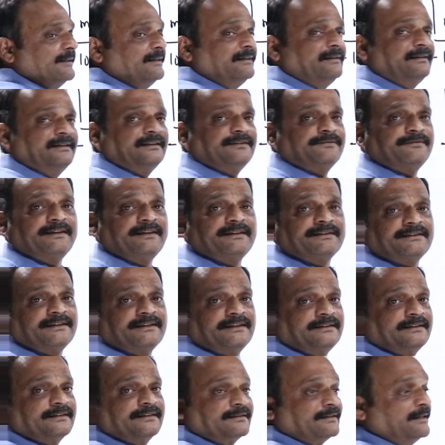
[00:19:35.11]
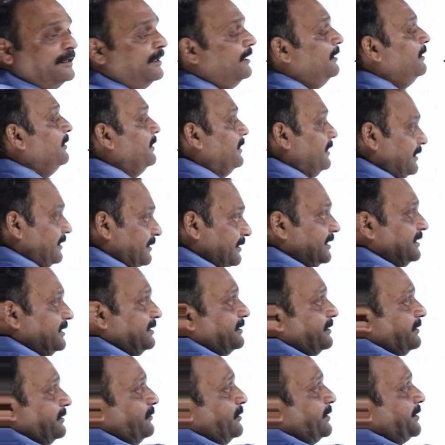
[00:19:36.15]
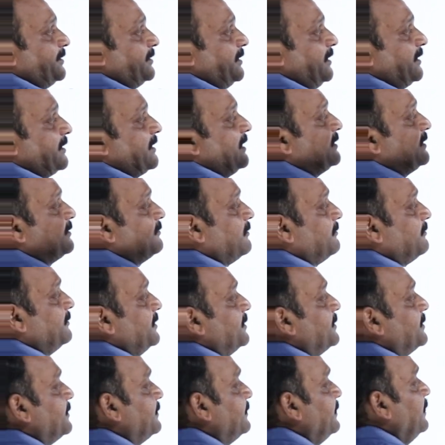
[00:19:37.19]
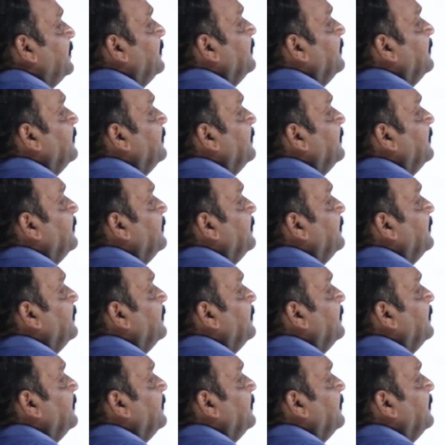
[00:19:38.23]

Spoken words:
in this phase changes, in this vertical transformation?